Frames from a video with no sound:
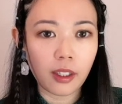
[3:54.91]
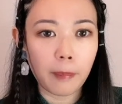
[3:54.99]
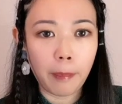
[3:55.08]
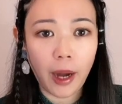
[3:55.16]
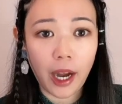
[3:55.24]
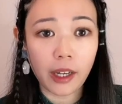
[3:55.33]

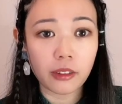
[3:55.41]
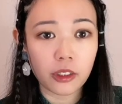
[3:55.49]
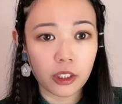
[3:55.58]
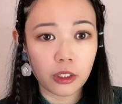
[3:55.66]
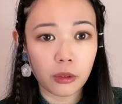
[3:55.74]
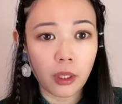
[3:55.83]
compared
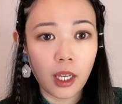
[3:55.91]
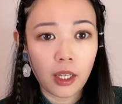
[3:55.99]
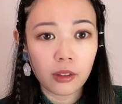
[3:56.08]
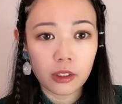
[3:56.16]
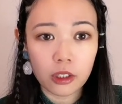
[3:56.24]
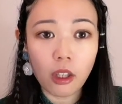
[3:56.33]
to
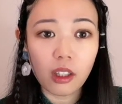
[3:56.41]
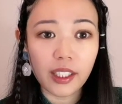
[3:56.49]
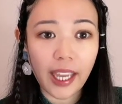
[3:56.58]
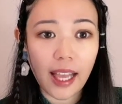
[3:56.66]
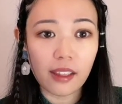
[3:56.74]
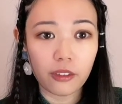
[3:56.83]
the
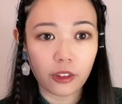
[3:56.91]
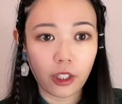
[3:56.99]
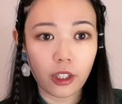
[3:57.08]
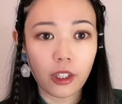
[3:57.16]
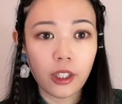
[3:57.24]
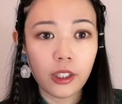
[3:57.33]
solar calendar,